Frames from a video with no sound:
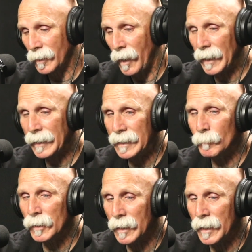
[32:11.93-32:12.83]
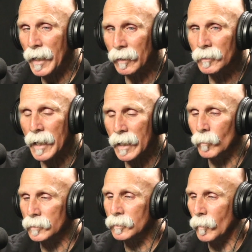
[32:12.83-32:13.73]
I keep it and I look at it
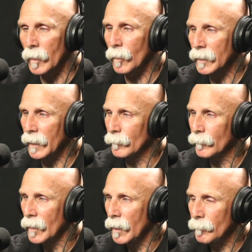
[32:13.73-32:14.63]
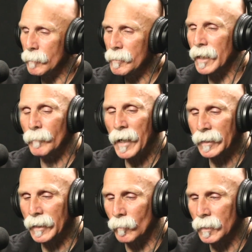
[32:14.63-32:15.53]
once in a while when I maybe had a bad
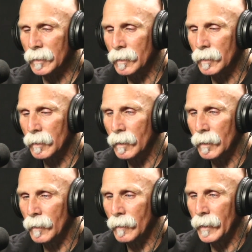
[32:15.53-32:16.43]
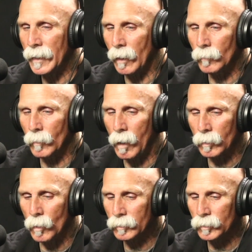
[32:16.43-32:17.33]
day at work, and I'll
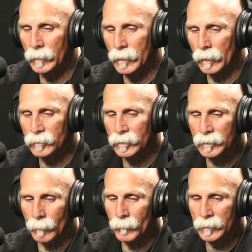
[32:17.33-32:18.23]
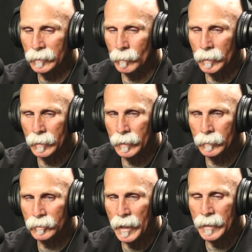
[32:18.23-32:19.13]
go through there and I'll see something that someone
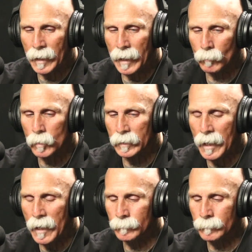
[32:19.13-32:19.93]
had said and I wrote it down.